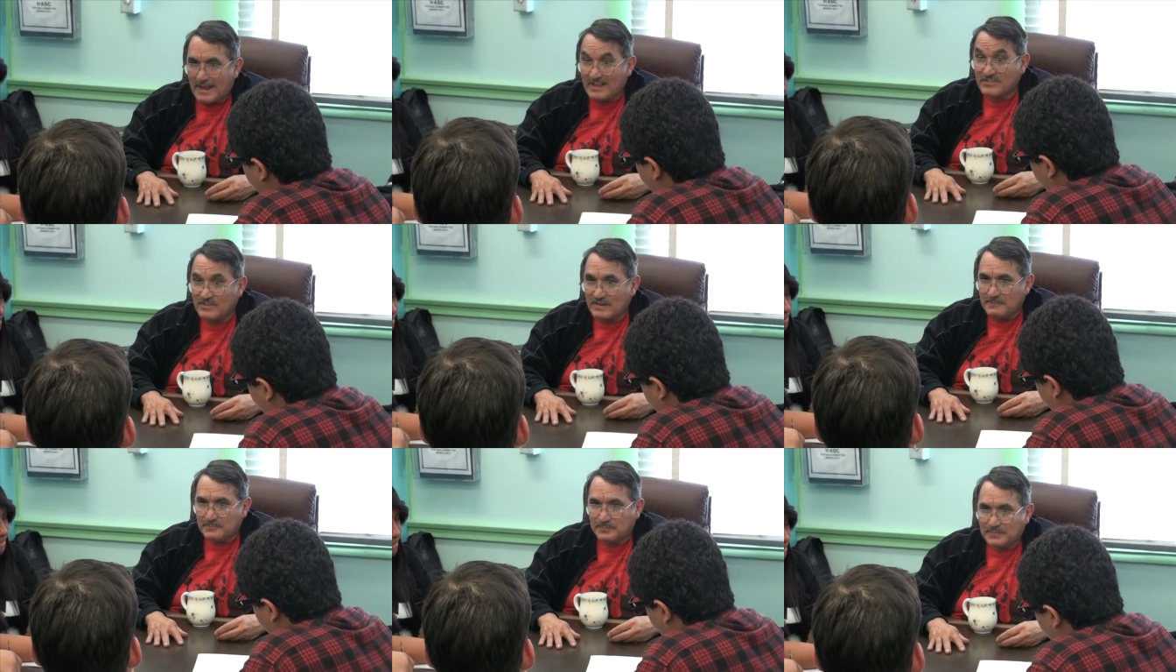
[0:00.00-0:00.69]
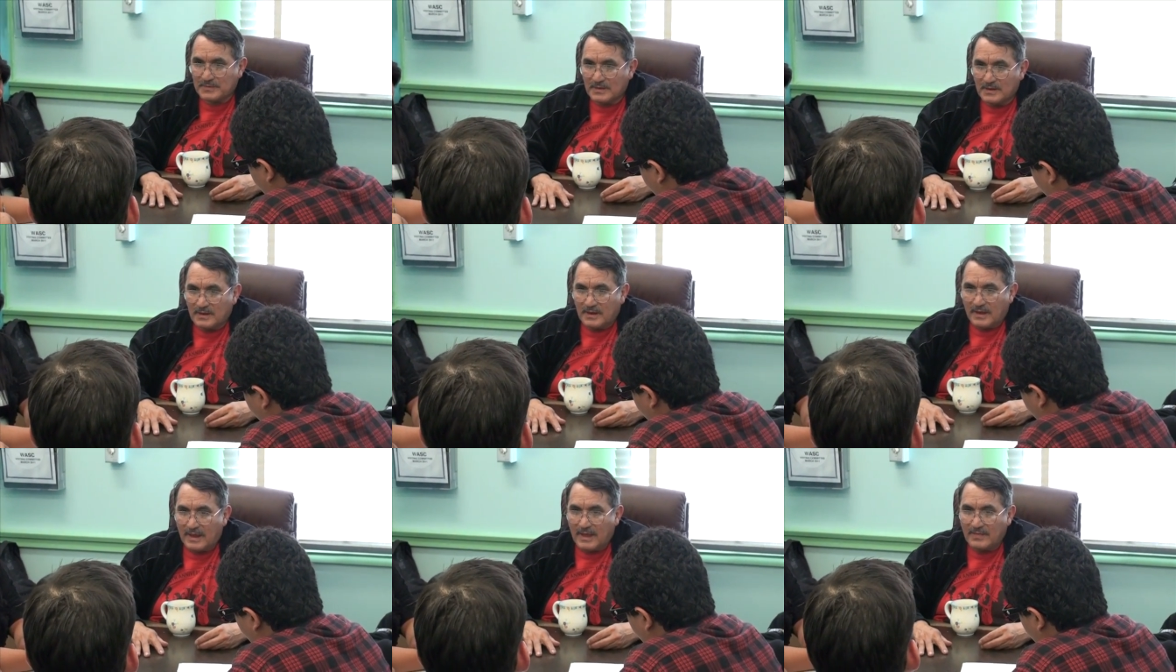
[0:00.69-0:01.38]
Etsy,
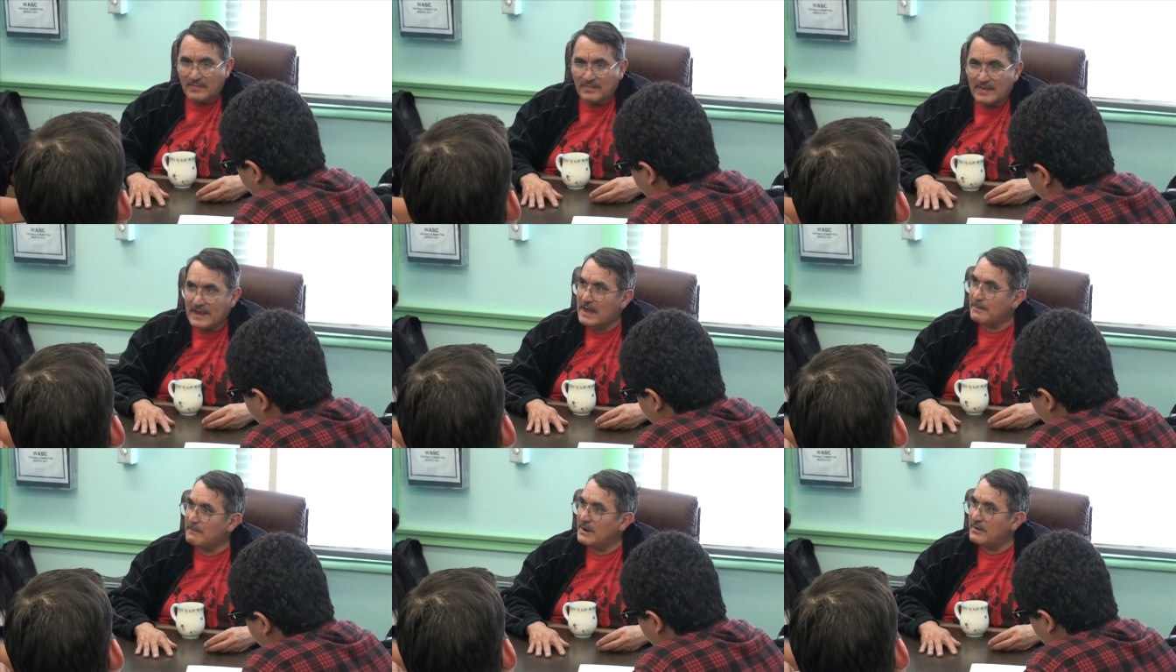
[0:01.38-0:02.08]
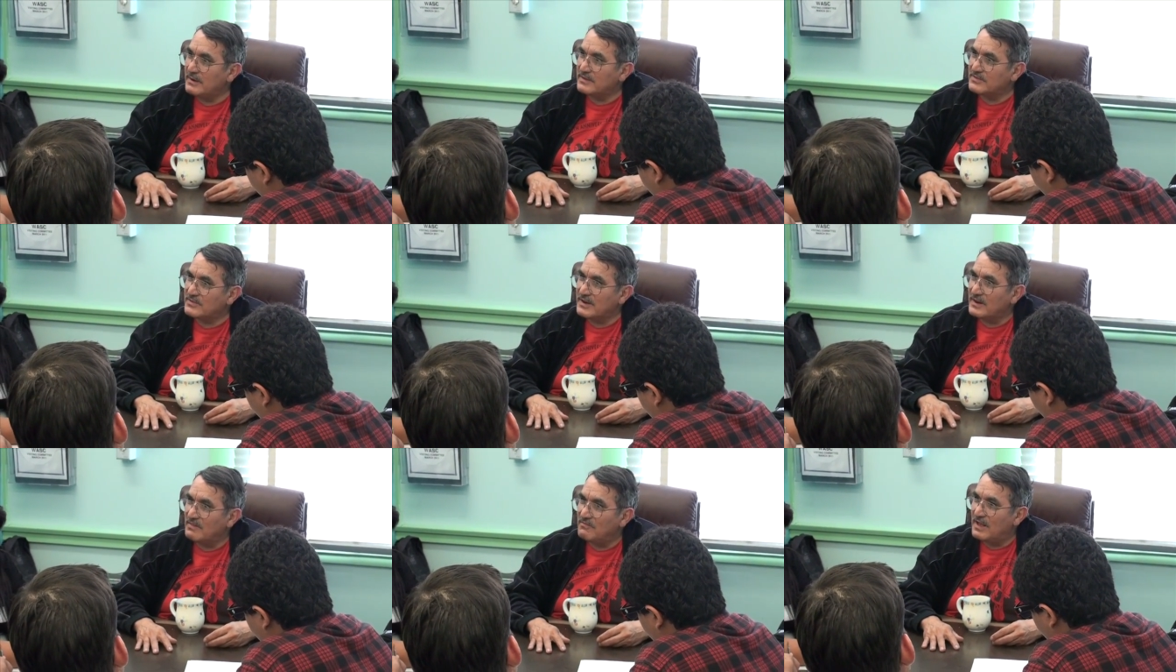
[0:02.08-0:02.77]
and they got married at
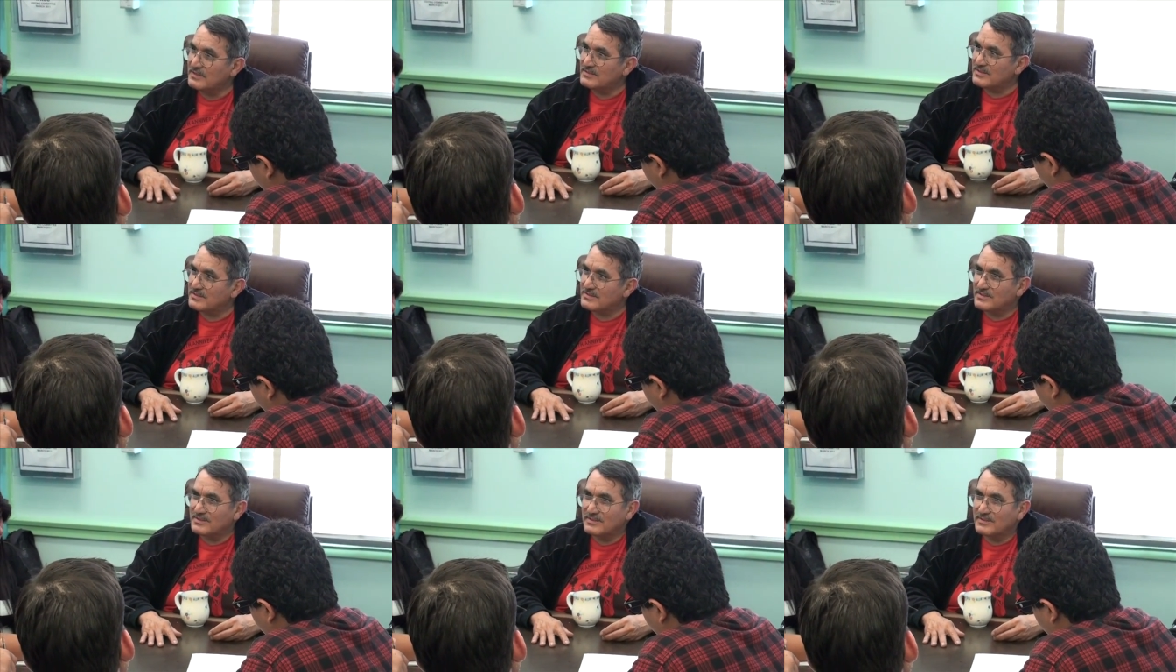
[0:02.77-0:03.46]
Saint Alphonsus.